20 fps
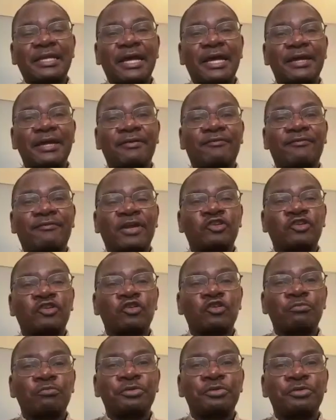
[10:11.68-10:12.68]
scale
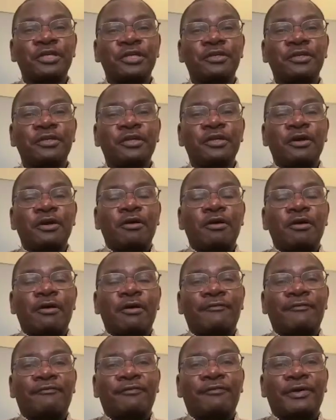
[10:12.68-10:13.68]
kind of adoption
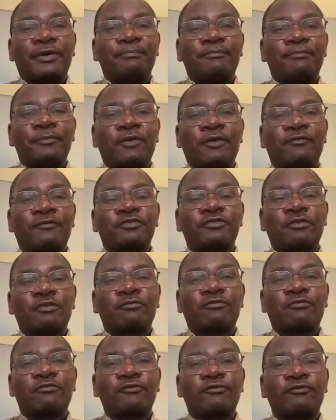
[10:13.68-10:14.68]
of
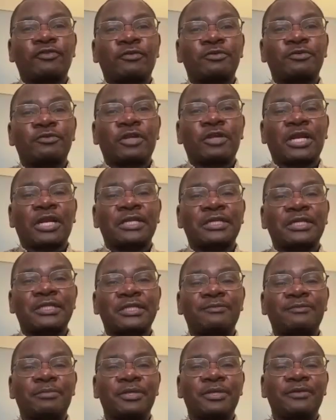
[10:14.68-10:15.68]
rooftop
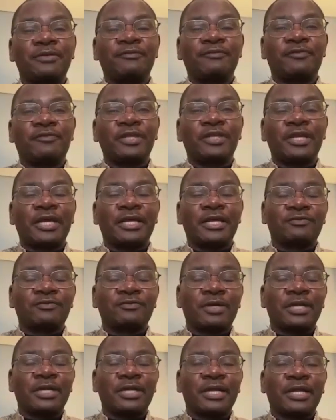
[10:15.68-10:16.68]
solar PV,
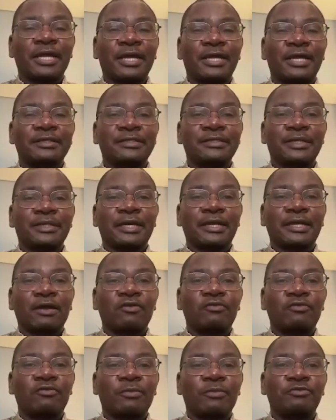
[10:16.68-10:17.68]
as well as
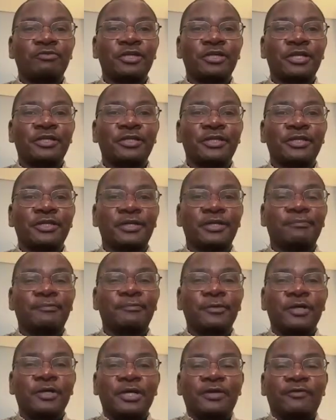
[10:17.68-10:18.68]
ground mounted
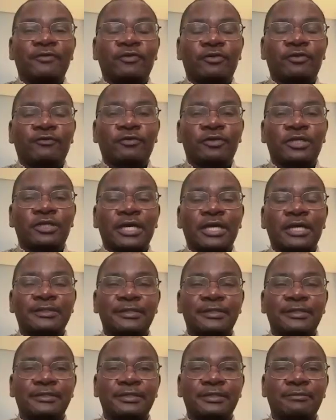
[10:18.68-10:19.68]

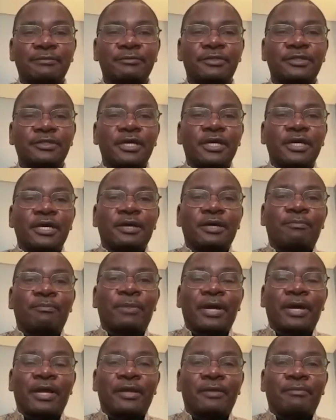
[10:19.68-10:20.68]
photovoltaic systems.
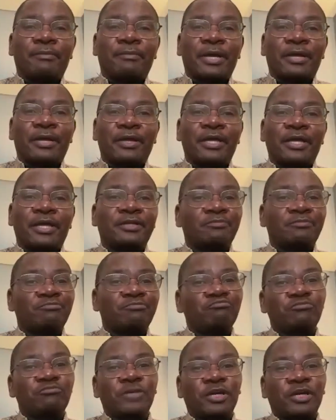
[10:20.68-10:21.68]

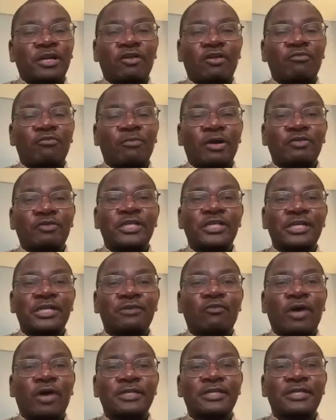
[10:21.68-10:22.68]
The ground
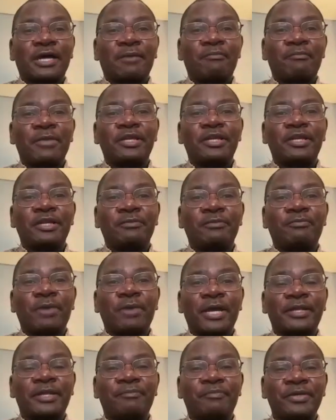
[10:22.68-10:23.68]
mounted ones are mainly
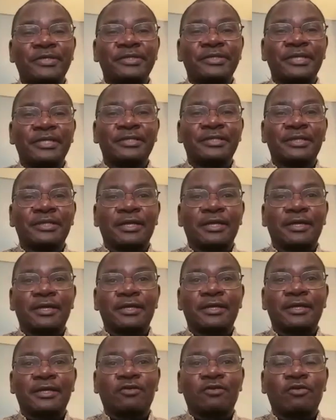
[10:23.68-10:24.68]
by the business
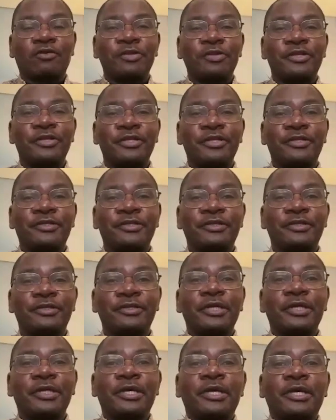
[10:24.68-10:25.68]

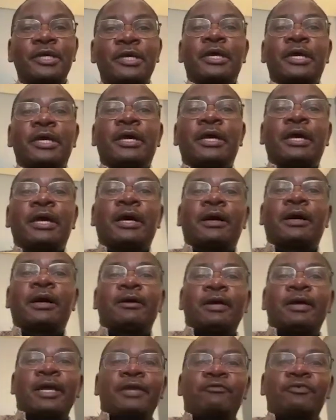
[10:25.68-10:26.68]
community.
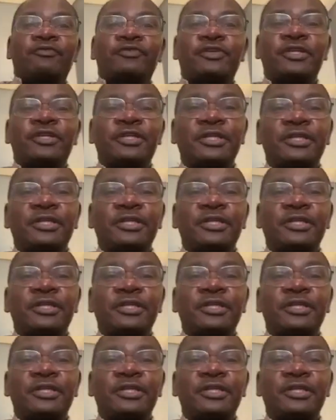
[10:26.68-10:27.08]
And we've